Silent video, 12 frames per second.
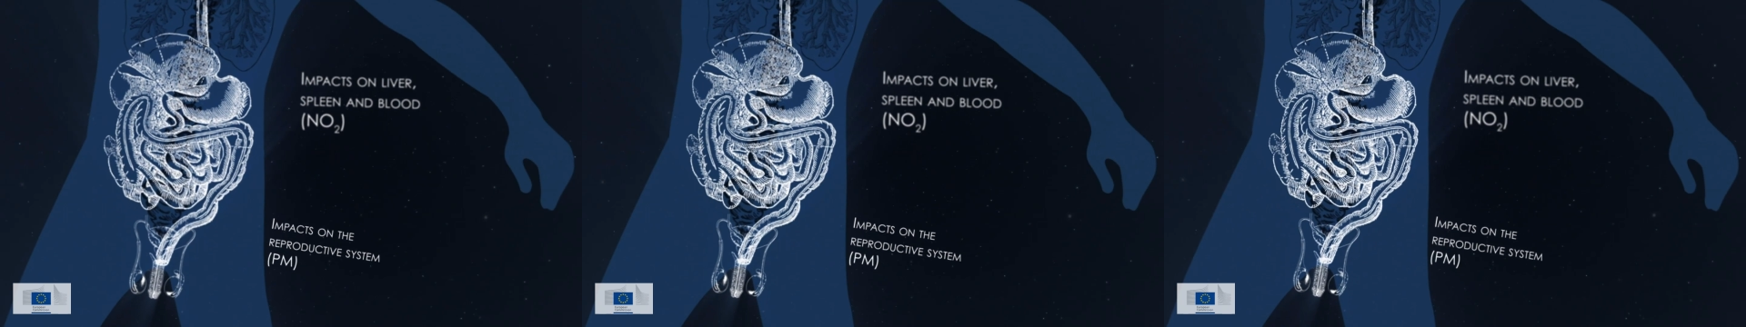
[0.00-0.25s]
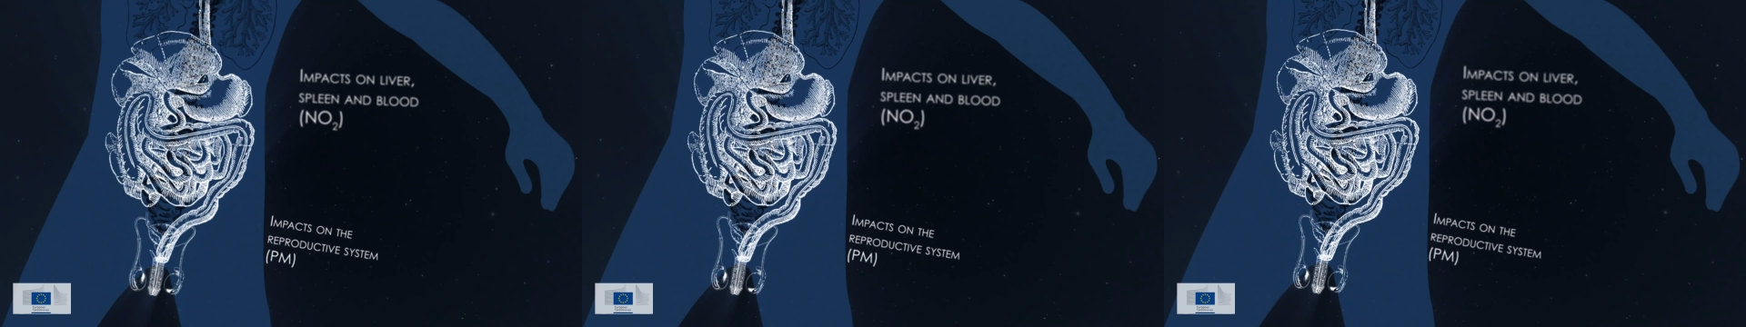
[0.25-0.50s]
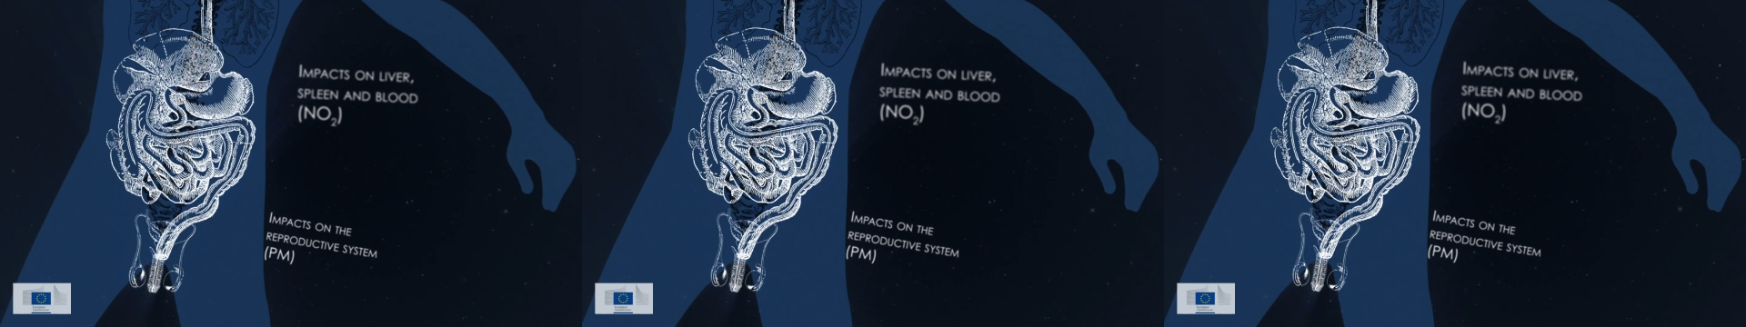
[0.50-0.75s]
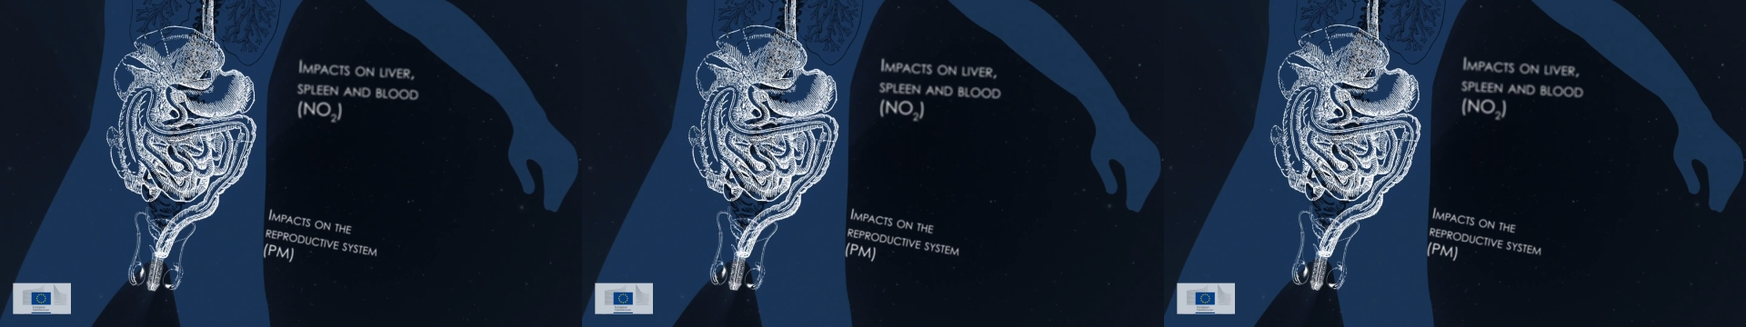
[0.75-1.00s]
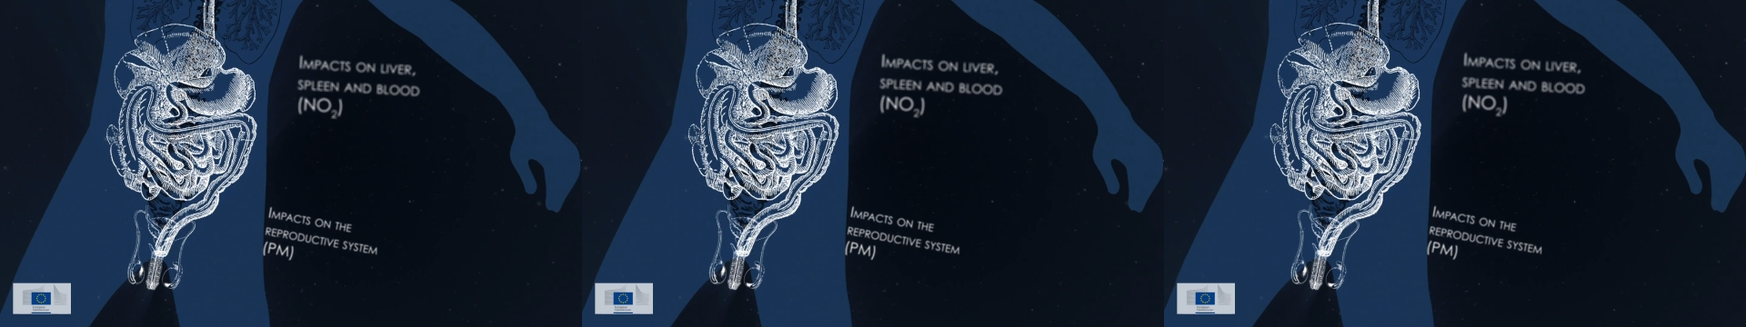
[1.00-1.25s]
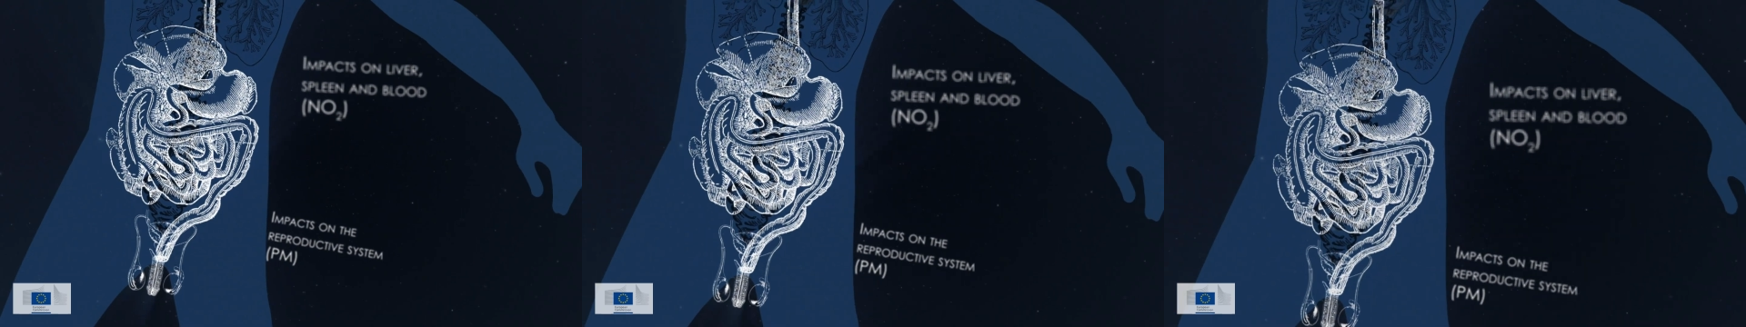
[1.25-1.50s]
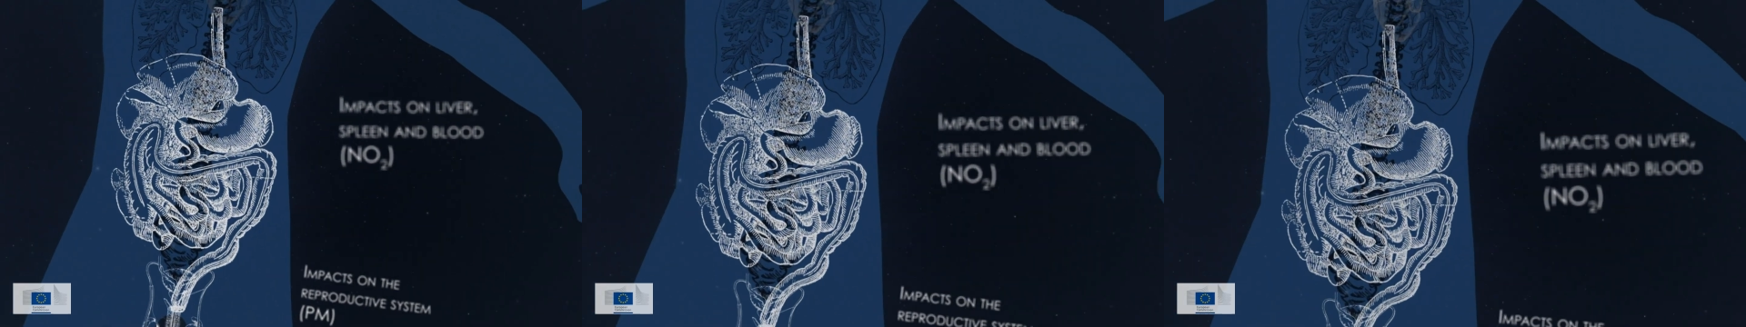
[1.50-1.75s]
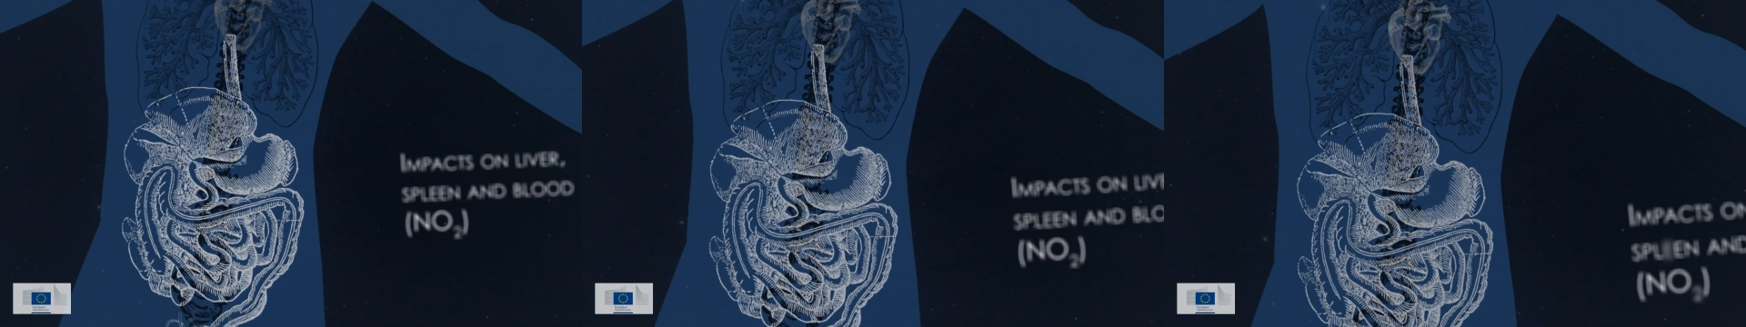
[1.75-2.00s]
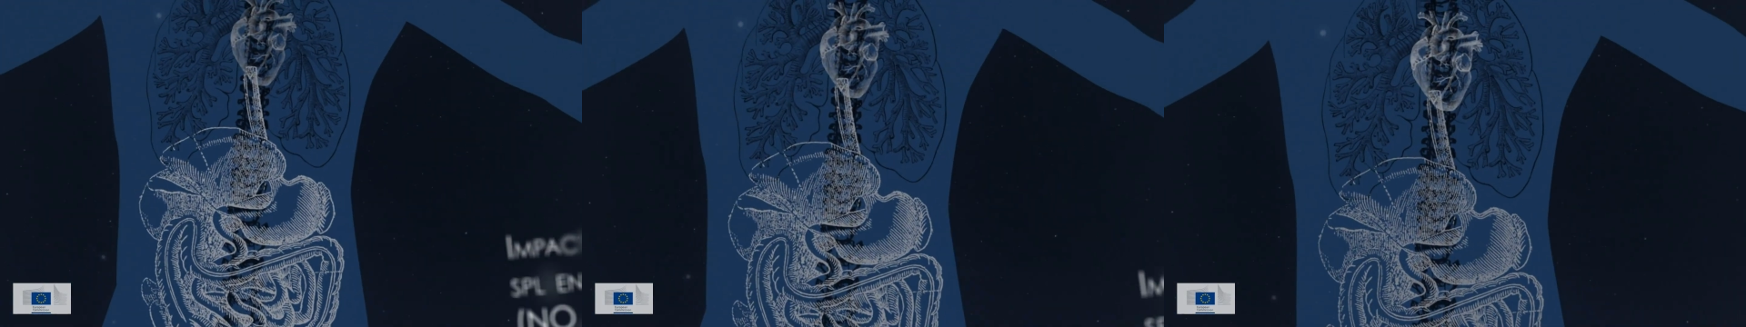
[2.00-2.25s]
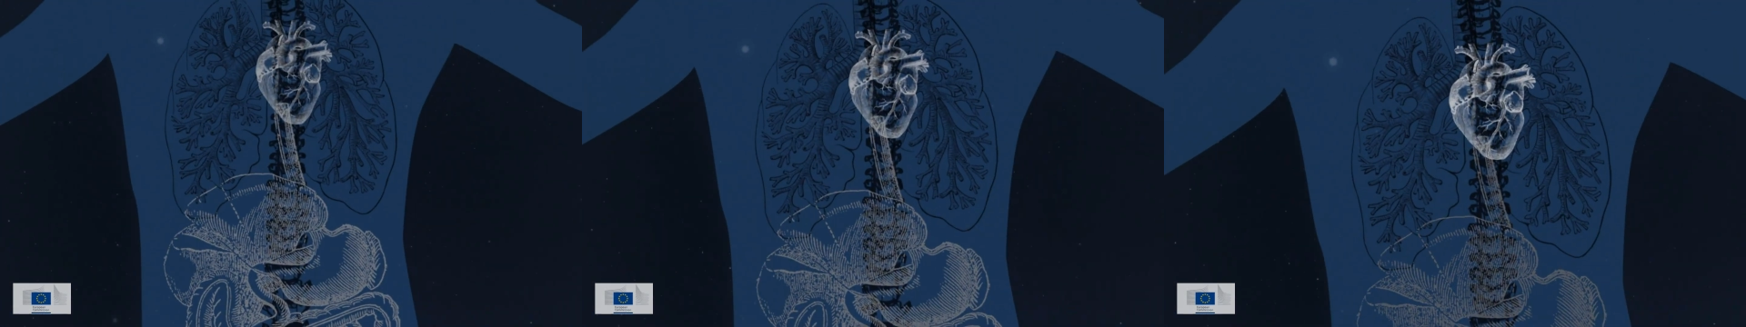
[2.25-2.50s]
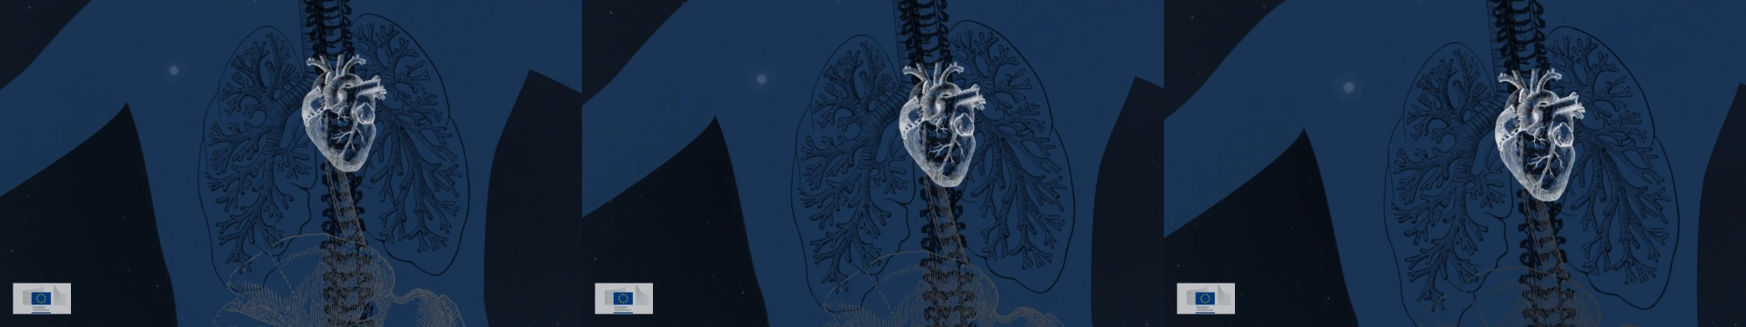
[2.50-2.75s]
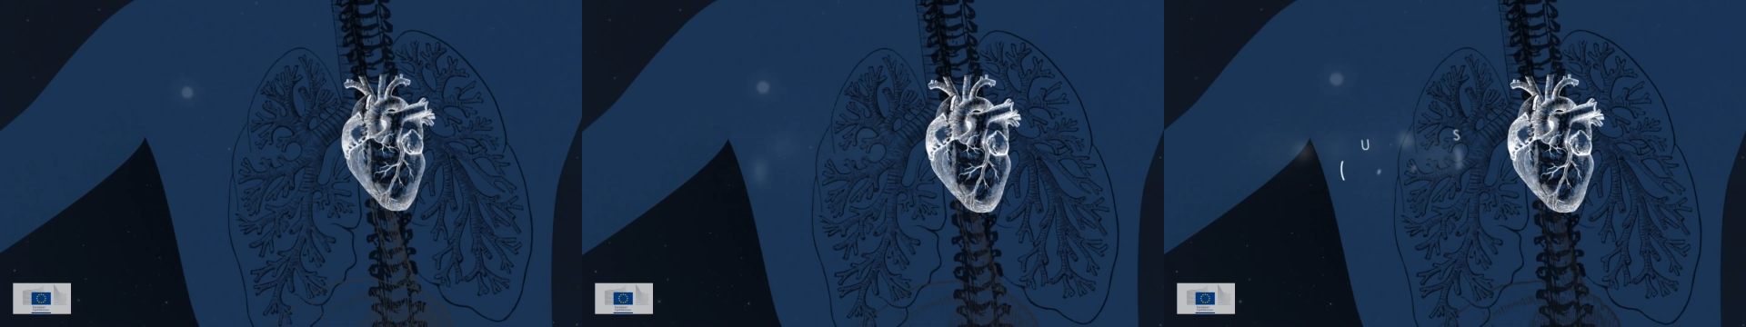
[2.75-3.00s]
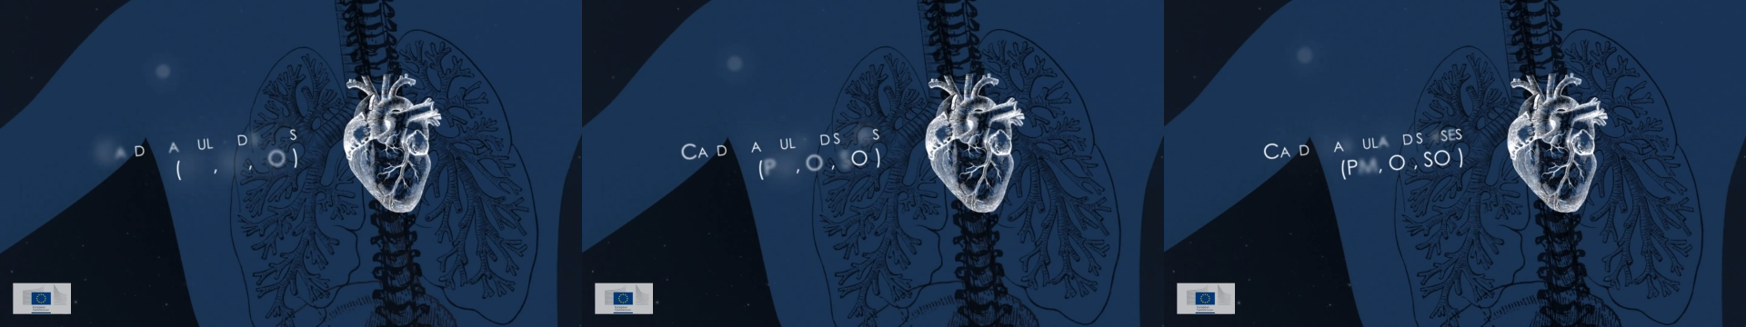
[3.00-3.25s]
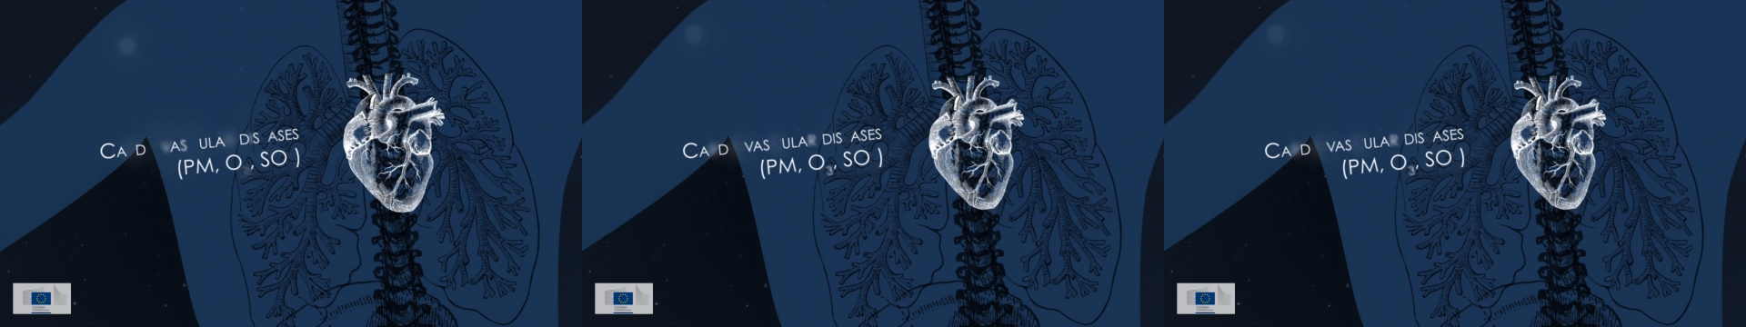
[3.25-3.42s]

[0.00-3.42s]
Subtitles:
(no speaker visible)